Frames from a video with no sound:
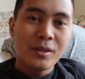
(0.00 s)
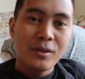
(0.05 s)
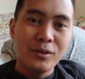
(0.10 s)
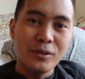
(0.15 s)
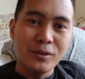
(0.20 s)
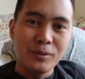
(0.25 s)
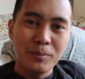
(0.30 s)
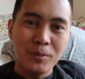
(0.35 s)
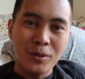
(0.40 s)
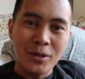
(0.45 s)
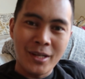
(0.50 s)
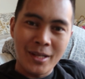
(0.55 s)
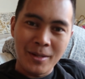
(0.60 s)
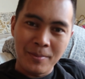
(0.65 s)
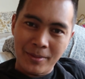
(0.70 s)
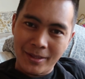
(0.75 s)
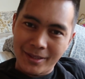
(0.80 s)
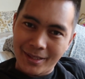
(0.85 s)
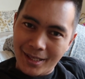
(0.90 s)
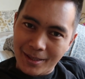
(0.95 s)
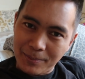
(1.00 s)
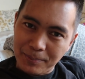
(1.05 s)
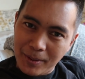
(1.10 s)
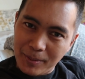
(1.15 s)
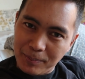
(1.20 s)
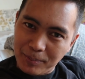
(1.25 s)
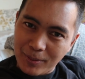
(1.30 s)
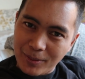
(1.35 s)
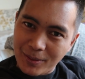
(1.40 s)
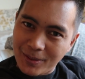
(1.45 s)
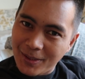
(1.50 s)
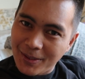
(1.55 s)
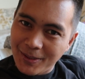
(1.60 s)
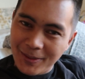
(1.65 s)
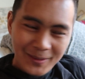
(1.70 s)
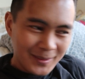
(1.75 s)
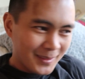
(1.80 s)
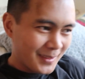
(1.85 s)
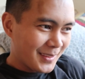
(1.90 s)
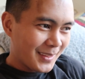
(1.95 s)
Good morning, mudlong people,
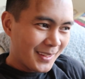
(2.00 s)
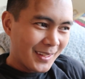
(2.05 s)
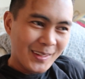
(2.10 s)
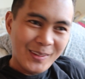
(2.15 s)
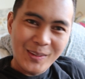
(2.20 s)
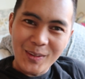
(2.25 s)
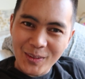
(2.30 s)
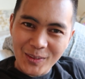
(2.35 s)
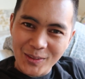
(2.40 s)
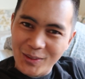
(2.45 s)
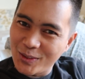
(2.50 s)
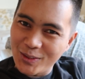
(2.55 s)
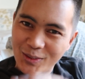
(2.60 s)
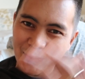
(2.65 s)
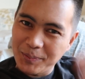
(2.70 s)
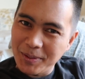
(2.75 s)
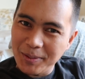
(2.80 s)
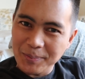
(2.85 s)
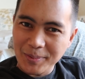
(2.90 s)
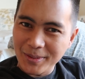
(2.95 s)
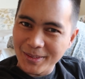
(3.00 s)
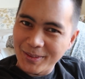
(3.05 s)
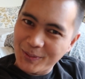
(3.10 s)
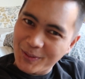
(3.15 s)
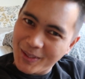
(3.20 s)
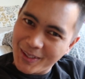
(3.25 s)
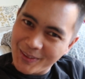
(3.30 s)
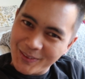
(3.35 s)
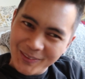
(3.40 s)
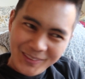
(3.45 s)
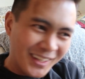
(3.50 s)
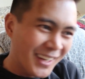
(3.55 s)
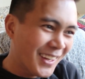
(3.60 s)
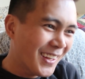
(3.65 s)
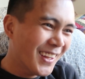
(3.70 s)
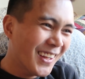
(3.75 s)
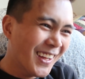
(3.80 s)
and all those people around.